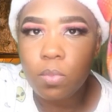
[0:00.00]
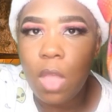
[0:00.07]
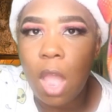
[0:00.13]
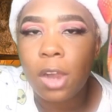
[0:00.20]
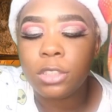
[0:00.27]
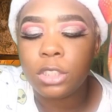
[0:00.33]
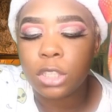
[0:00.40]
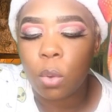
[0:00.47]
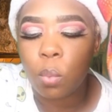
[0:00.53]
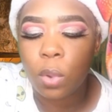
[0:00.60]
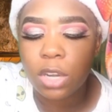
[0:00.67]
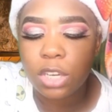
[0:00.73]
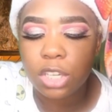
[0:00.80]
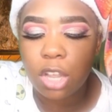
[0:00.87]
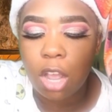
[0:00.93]
So
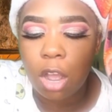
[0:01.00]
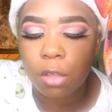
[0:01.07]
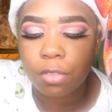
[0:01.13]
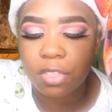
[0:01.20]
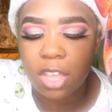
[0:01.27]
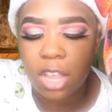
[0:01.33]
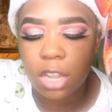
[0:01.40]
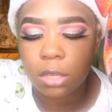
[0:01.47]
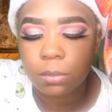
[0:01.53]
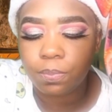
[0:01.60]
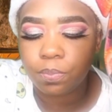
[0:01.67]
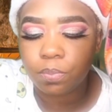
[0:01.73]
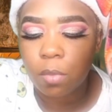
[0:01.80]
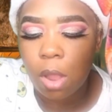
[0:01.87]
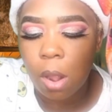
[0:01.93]
what do y'all think?
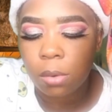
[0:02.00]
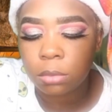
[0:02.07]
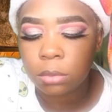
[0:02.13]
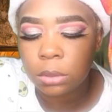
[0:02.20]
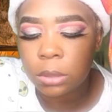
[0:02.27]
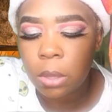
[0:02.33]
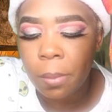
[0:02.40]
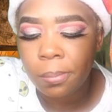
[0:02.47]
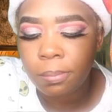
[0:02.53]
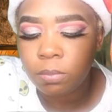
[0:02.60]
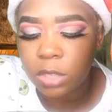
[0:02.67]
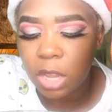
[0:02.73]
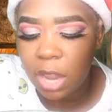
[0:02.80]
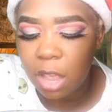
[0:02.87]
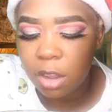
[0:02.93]

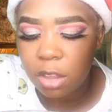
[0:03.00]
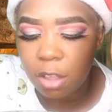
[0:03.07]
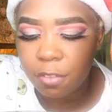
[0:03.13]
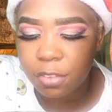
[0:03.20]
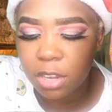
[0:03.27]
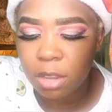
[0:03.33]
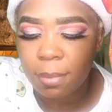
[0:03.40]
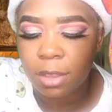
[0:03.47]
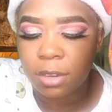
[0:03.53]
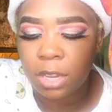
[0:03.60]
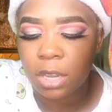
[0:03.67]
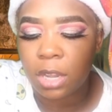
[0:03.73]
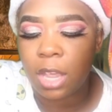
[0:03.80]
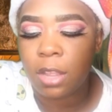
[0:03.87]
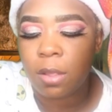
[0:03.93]
Like, how do y'all feel about
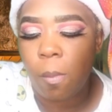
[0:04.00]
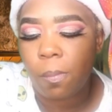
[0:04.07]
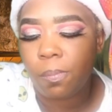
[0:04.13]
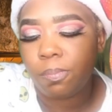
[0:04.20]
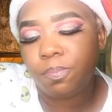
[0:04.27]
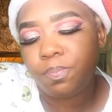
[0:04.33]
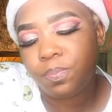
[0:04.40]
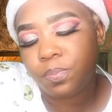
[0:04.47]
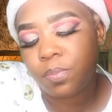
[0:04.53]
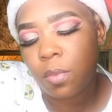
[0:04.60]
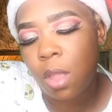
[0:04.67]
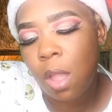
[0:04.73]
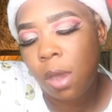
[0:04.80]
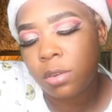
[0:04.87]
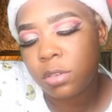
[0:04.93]
that? Like,
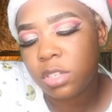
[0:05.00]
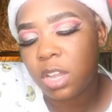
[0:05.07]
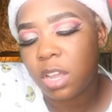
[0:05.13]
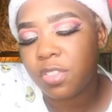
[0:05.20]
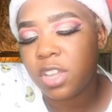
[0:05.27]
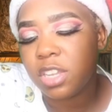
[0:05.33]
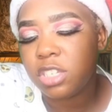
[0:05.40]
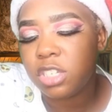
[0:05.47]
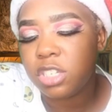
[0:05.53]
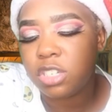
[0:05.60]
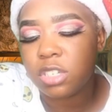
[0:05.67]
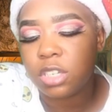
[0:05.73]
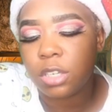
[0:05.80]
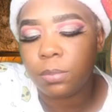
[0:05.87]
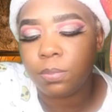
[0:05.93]
do y'all think she
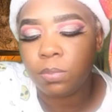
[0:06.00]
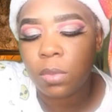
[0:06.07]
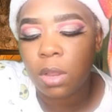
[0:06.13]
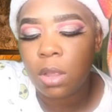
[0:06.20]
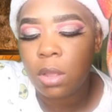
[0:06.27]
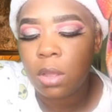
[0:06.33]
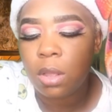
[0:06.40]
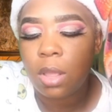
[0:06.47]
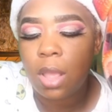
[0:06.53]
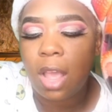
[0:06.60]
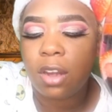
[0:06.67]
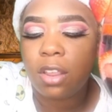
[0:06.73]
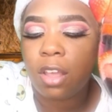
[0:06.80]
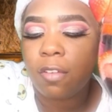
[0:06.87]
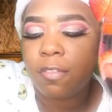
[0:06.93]
should? How
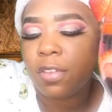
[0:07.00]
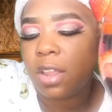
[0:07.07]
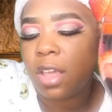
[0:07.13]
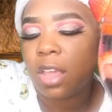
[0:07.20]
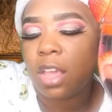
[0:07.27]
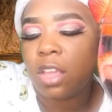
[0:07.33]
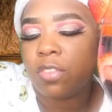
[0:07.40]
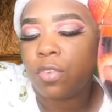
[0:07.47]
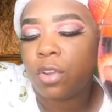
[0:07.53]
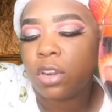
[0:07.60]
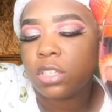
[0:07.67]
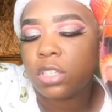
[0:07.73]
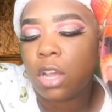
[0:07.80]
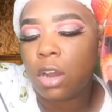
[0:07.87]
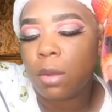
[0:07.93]
do y'all feel like as far
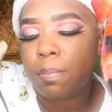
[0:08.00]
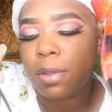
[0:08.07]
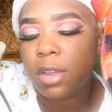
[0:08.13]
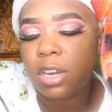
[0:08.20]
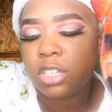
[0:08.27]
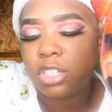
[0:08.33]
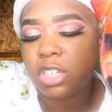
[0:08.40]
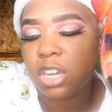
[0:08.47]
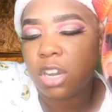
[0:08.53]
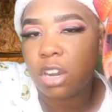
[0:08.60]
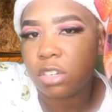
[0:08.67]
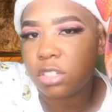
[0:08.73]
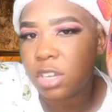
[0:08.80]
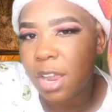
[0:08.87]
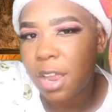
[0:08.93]
as her punishing
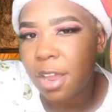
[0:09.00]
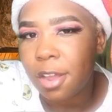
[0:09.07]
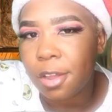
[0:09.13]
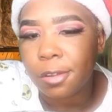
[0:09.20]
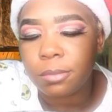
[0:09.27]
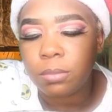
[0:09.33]
her child?